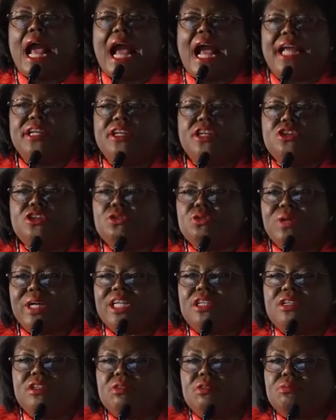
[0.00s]
and the
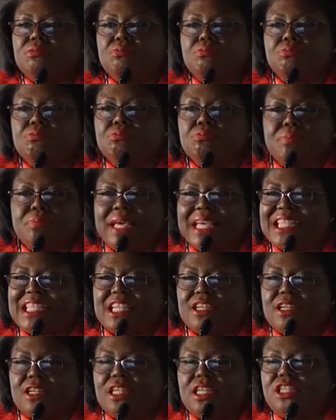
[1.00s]
UN
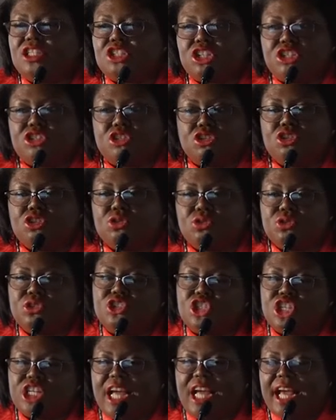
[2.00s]
basically just
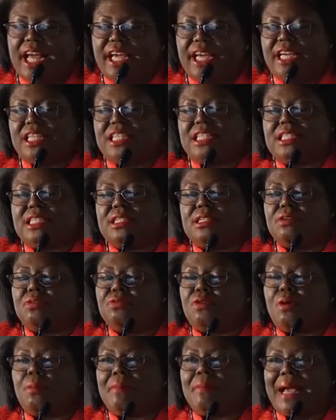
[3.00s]
use GIS
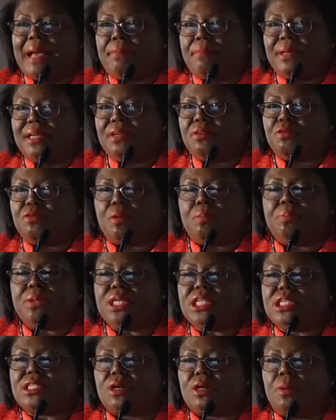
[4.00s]
for mapping, for
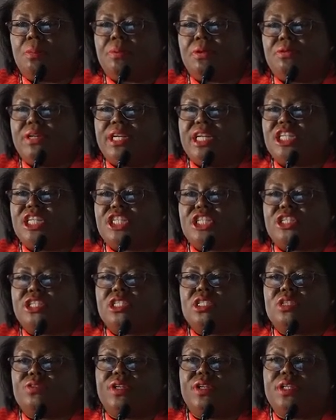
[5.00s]
peace
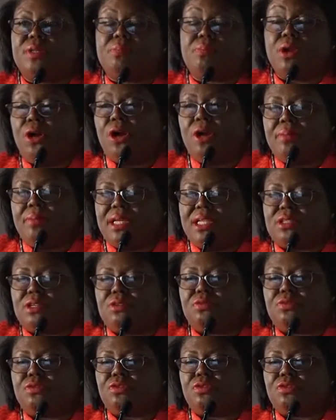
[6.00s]
operations, for deployment of